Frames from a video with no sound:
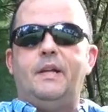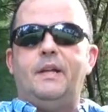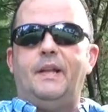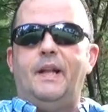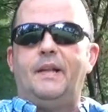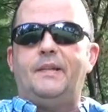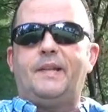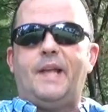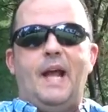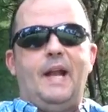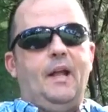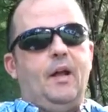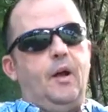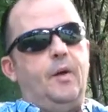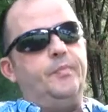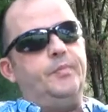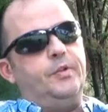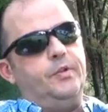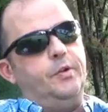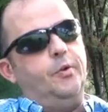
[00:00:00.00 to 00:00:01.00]
That's kind of
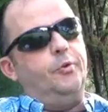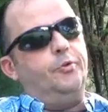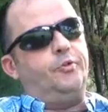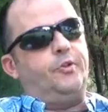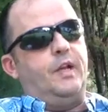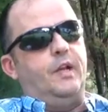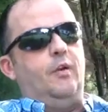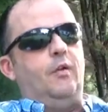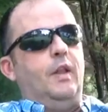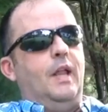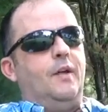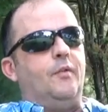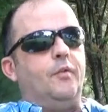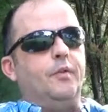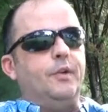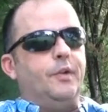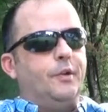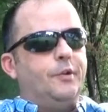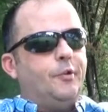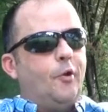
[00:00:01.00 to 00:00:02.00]
up to your skill level
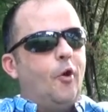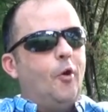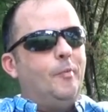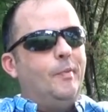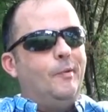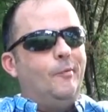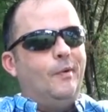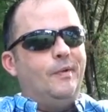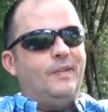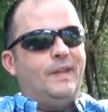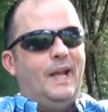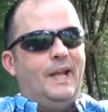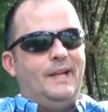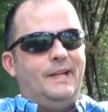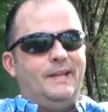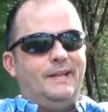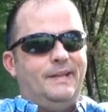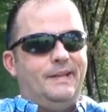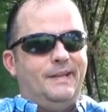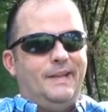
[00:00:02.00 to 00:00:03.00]
to determine what that
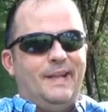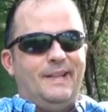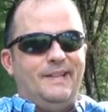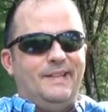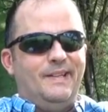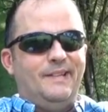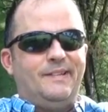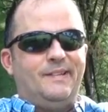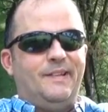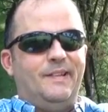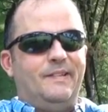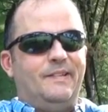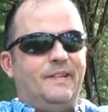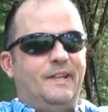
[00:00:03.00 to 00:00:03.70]
distance